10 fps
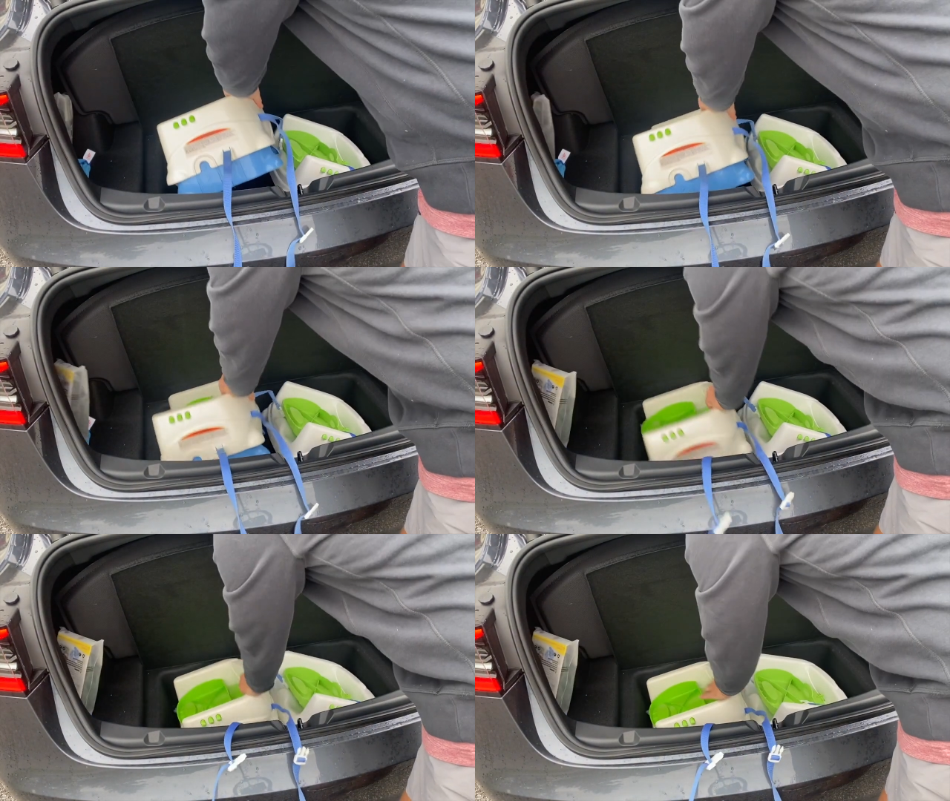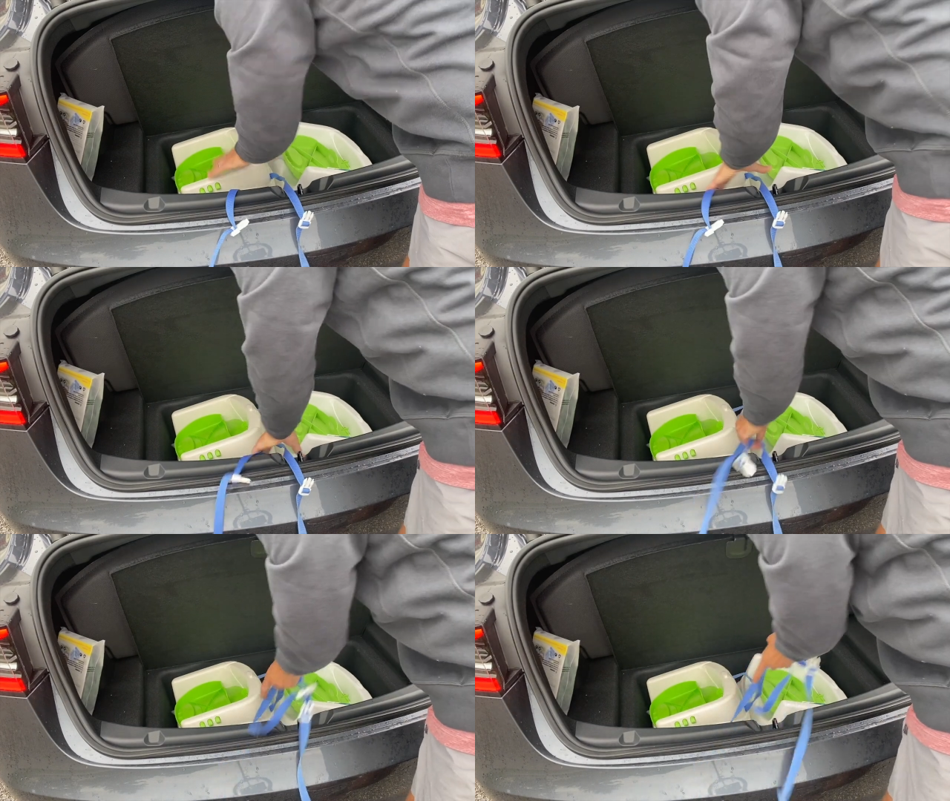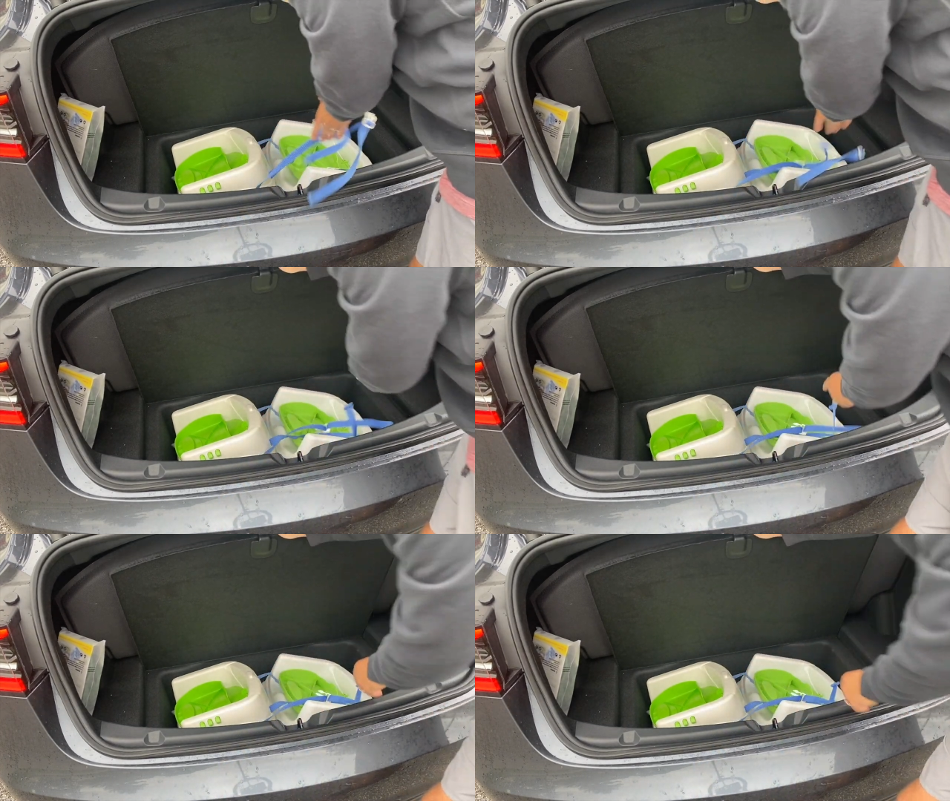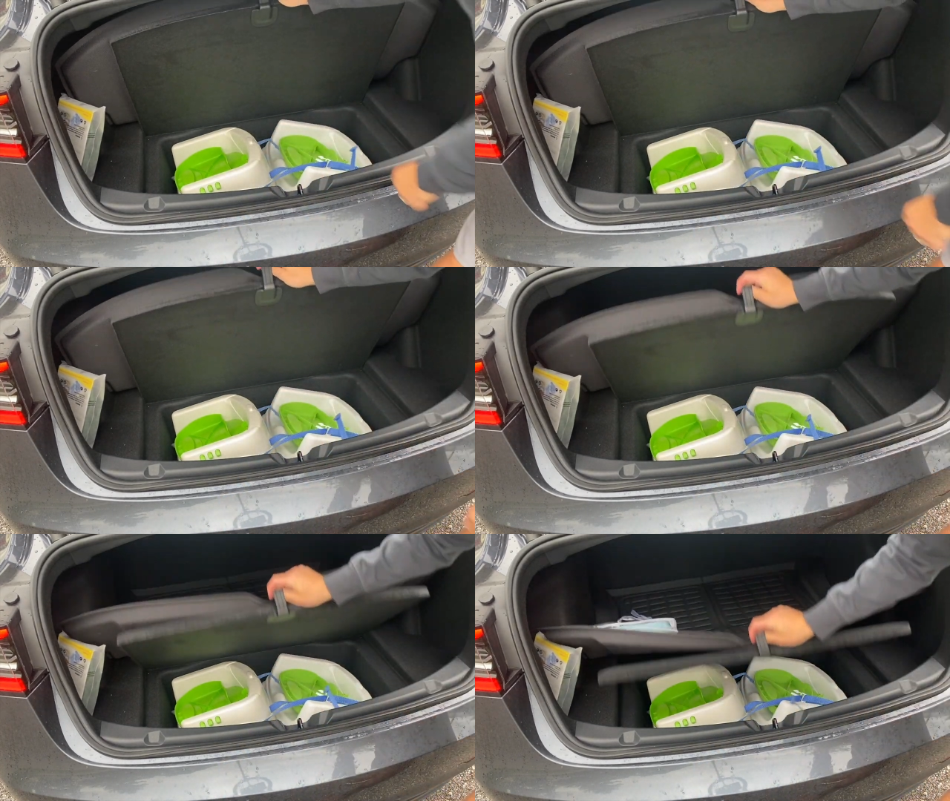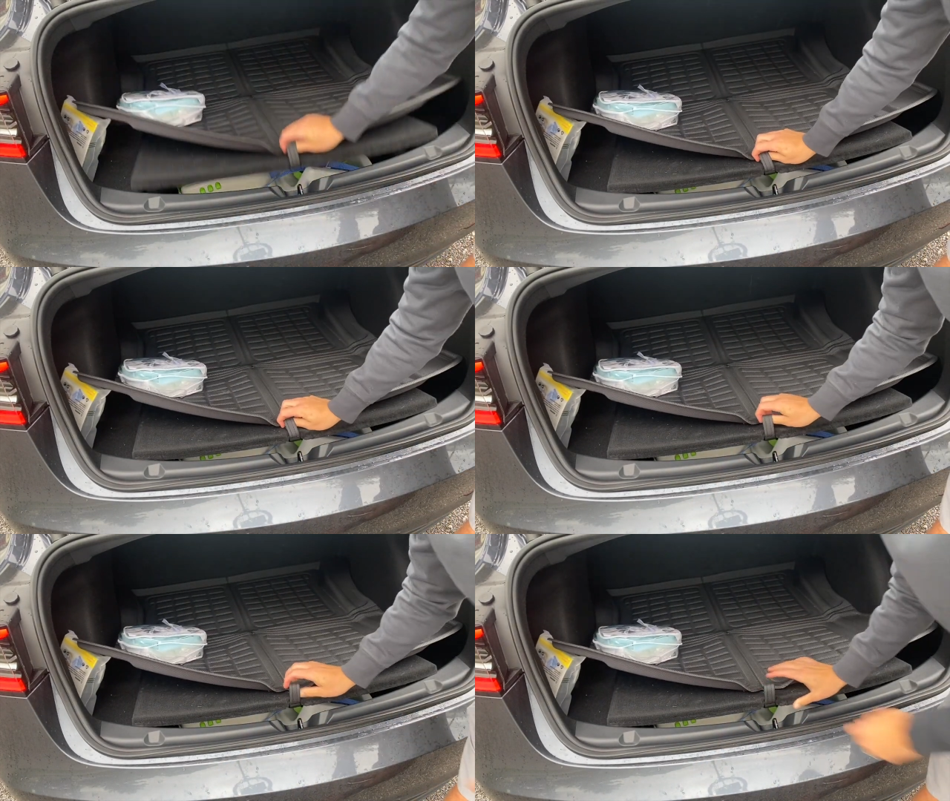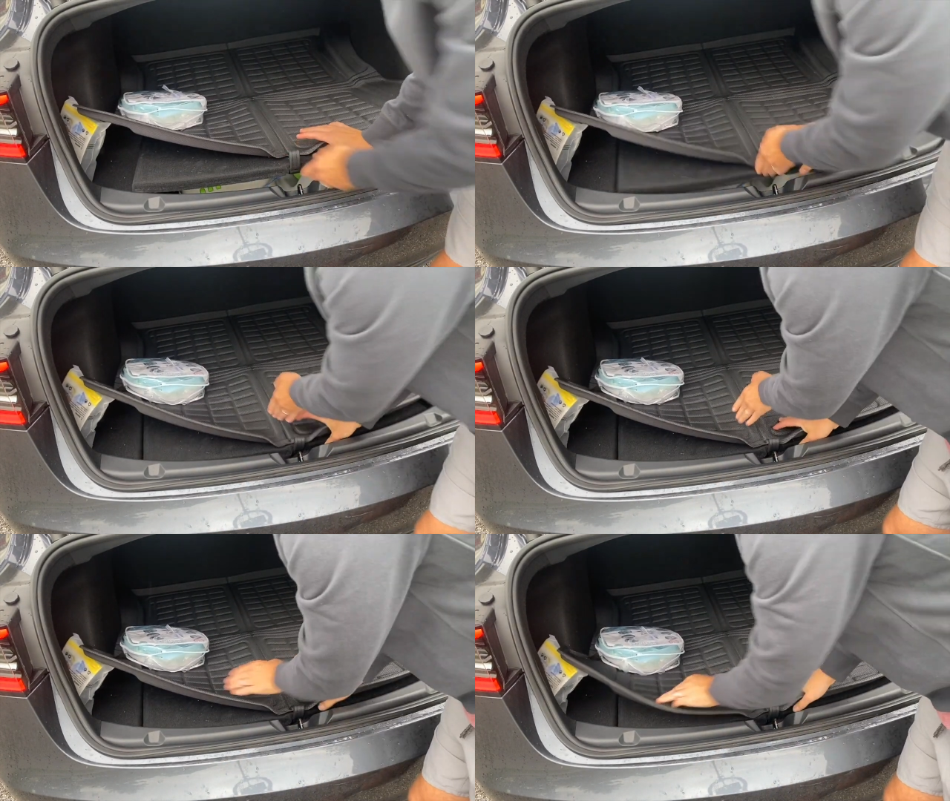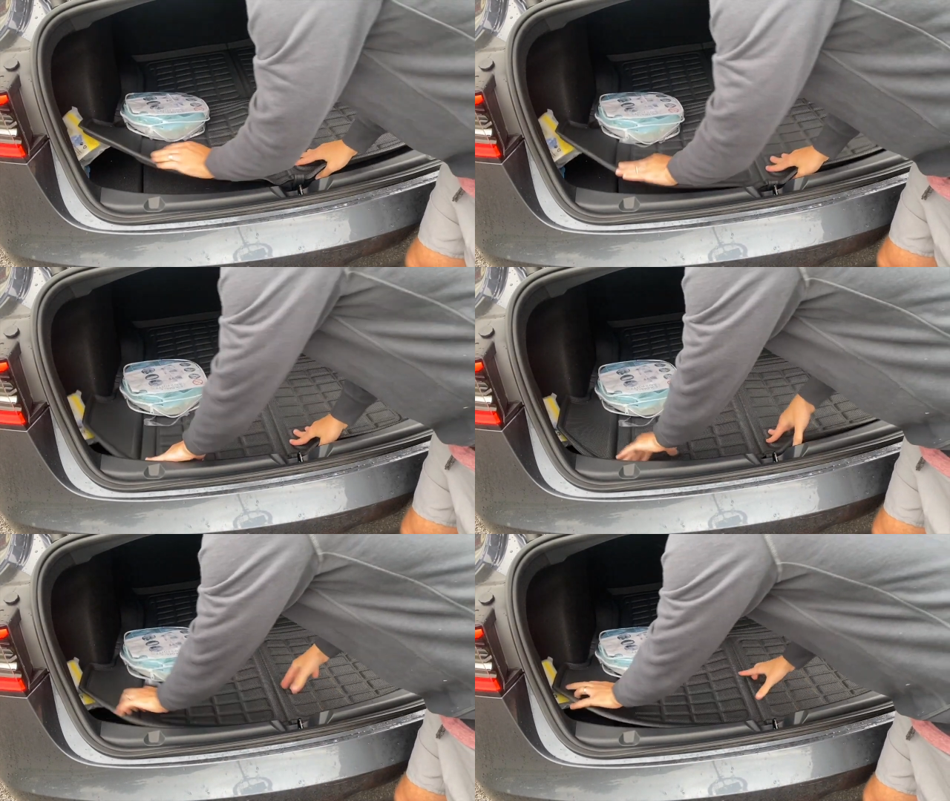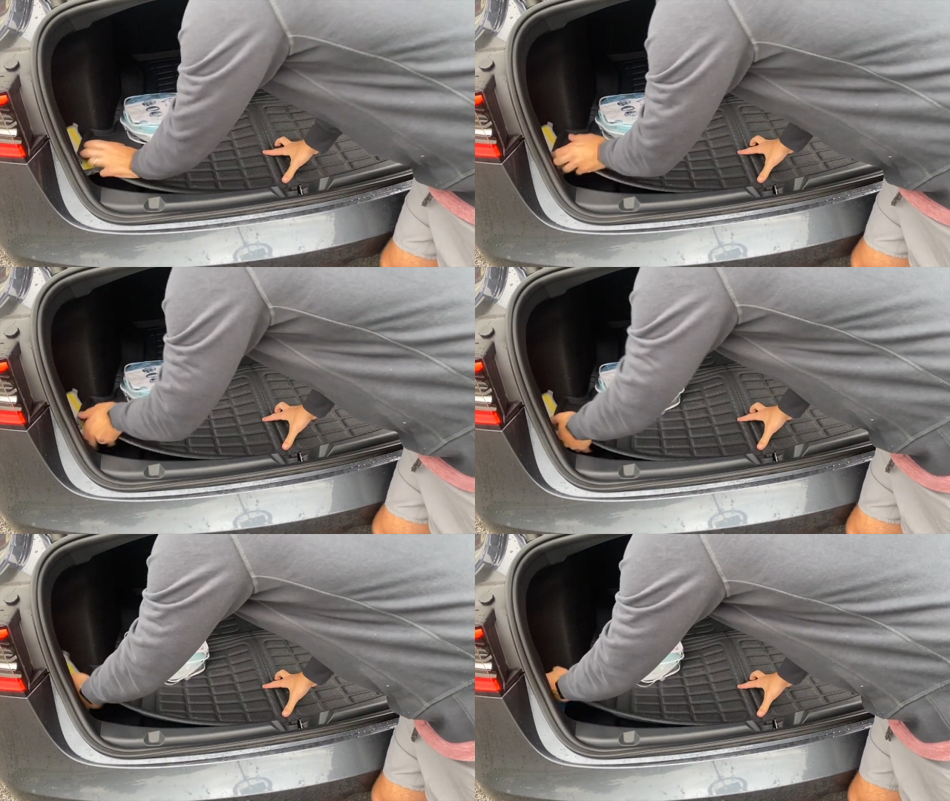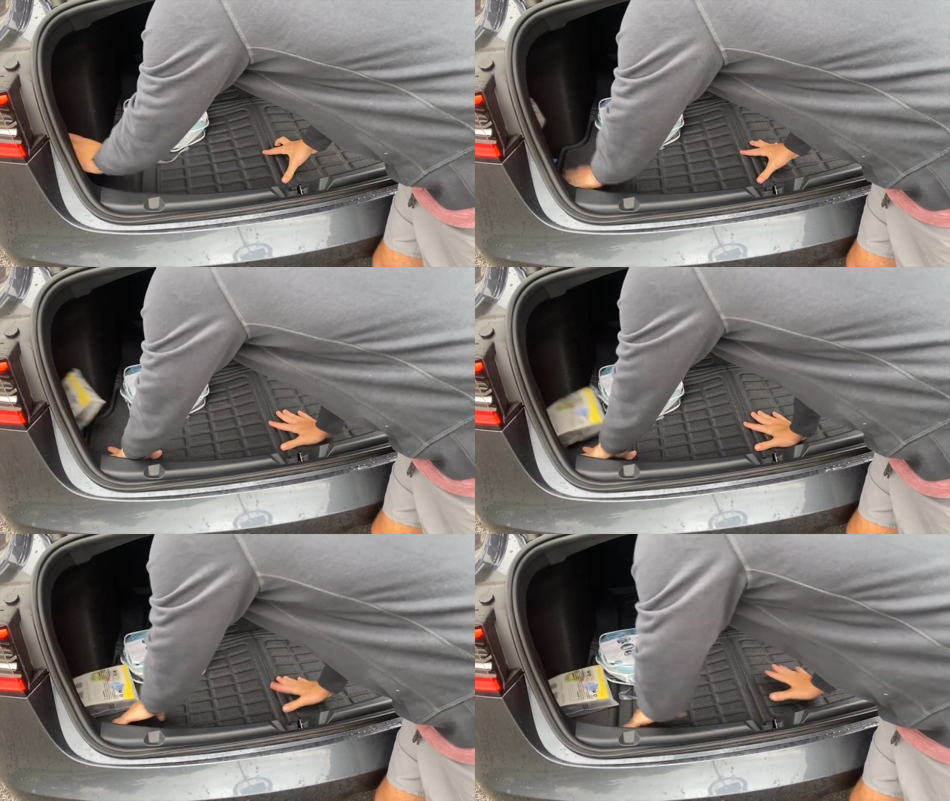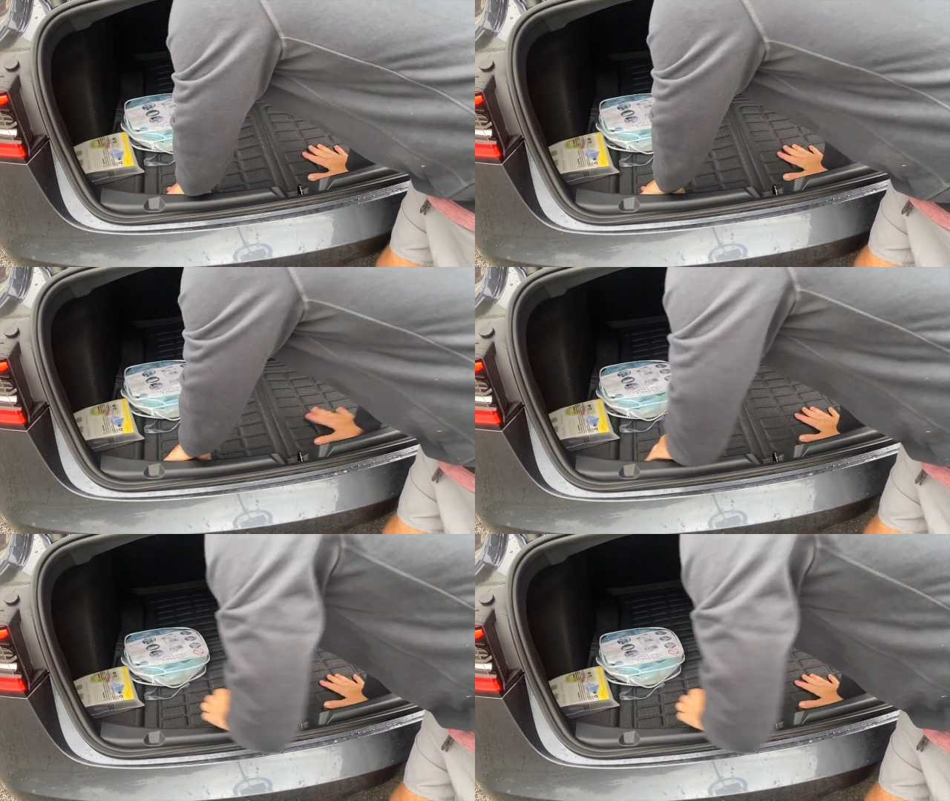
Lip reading: (no speaker visible)